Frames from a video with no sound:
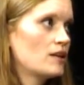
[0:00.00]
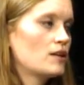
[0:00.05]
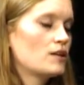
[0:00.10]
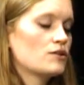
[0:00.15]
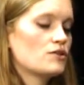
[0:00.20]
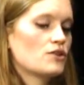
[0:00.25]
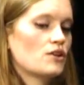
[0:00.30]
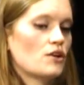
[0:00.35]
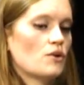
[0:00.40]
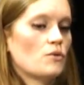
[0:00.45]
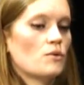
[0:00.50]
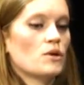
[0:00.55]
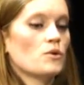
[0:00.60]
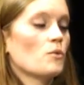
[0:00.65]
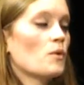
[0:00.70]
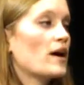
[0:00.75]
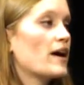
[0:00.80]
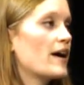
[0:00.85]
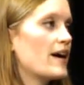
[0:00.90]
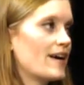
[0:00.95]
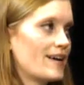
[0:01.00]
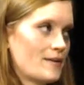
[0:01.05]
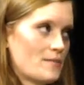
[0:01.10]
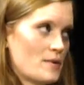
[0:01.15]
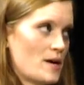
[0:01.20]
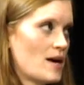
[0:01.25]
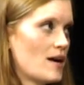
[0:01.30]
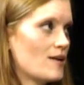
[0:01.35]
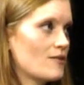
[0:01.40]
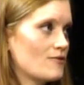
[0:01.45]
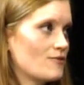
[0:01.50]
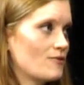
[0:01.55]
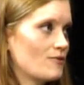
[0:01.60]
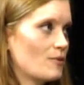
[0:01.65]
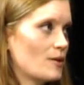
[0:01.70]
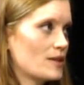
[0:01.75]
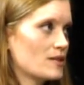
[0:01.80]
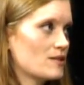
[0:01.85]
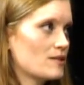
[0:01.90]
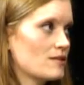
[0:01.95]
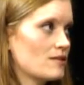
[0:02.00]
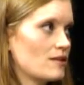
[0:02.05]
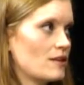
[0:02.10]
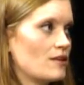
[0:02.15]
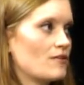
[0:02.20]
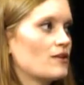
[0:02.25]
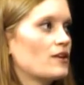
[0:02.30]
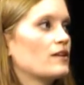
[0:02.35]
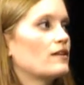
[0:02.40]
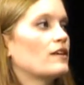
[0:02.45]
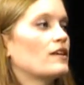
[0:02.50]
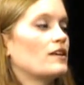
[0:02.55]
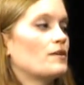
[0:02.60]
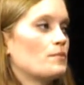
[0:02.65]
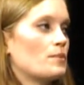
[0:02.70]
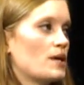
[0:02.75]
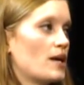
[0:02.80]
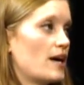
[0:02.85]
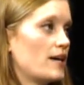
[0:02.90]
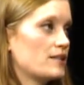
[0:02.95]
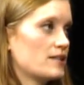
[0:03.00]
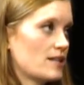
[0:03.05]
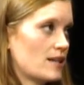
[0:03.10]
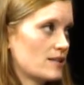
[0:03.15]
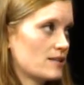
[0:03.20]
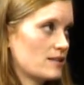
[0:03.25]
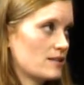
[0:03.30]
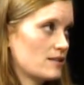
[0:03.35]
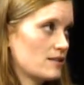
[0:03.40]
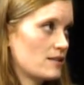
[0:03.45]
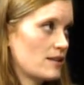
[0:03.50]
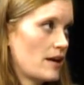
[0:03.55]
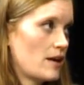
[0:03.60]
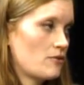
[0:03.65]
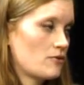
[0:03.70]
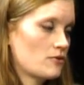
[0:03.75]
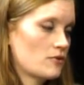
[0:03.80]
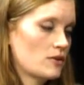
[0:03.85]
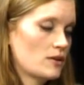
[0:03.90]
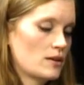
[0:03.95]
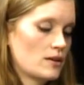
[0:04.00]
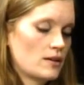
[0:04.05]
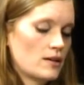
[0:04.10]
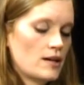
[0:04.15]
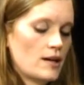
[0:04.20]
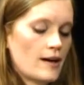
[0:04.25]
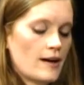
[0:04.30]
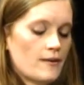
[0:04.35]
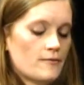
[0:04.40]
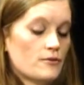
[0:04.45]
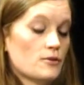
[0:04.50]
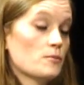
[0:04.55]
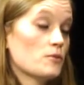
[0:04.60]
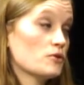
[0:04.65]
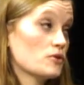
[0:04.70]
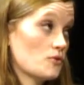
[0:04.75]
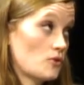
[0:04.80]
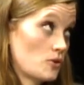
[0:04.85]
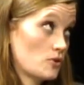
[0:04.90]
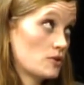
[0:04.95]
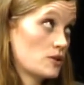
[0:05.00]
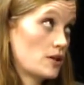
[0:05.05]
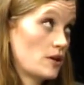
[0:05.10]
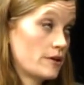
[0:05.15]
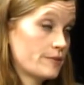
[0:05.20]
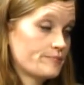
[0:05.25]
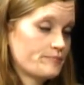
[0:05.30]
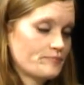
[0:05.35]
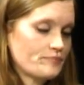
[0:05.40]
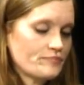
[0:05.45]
So we're way above what even the EPA says is safe uh, for most folks here.